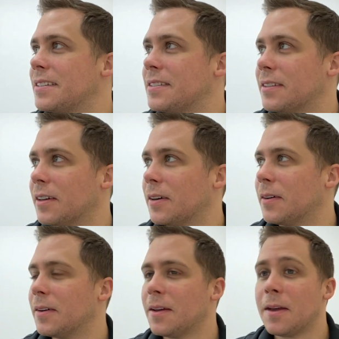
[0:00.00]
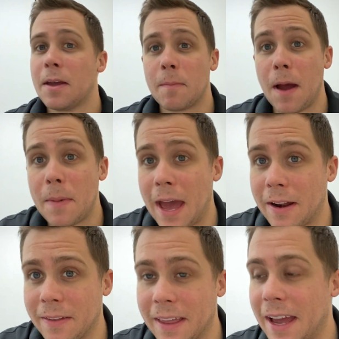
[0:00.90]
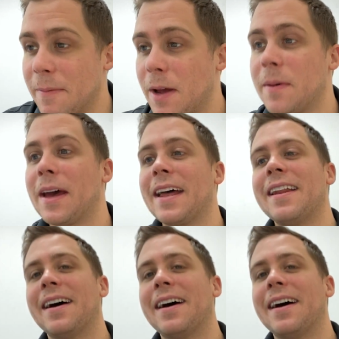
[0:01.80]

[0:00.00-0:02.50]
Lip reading: So my bad on that, my bad.